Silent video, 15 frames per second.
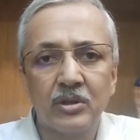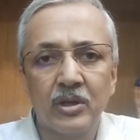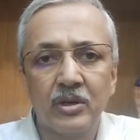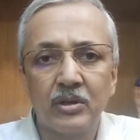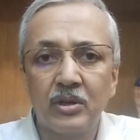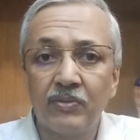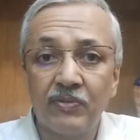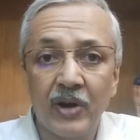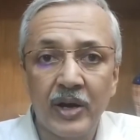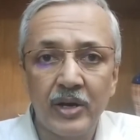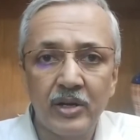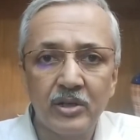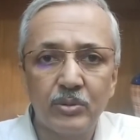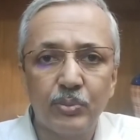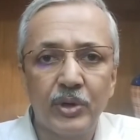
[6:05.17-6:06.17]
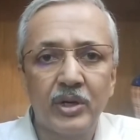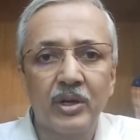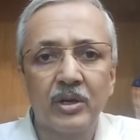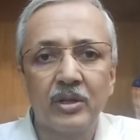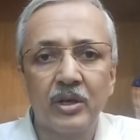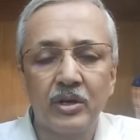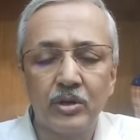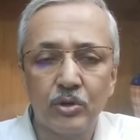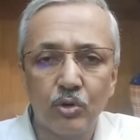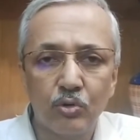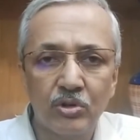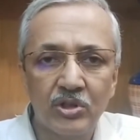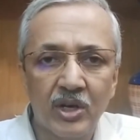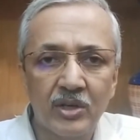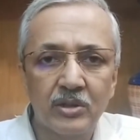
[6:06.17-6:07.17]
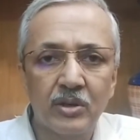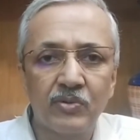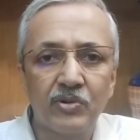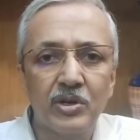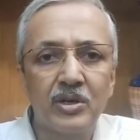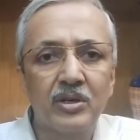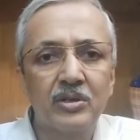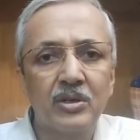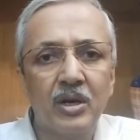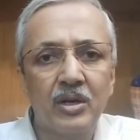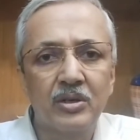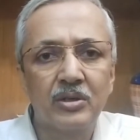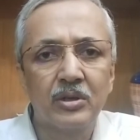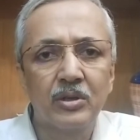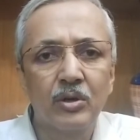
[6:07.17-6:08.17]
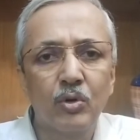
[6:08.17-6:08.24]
the fight is bitter, there is no chance of reconciliation,